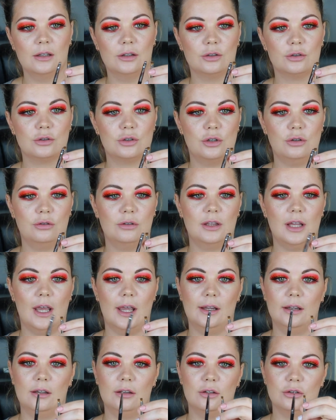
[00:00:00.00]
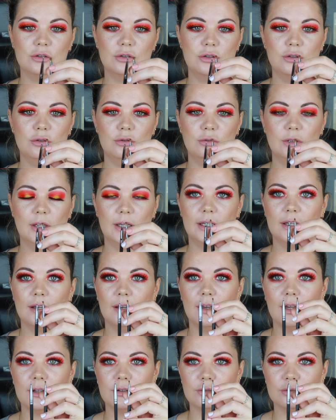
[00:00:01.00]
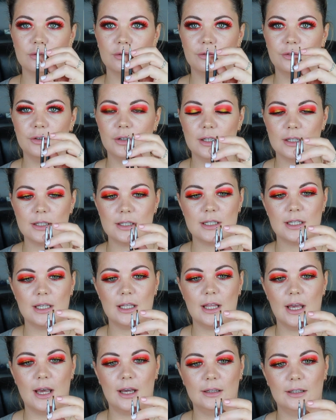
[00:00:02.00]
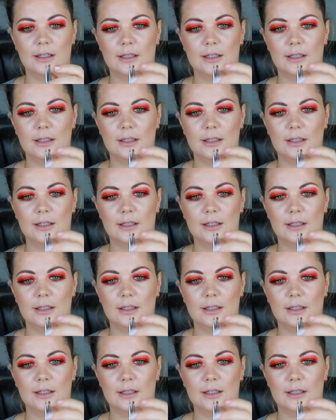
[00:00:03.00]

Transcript: They're too thick, they're too like, I don't know if you can see that.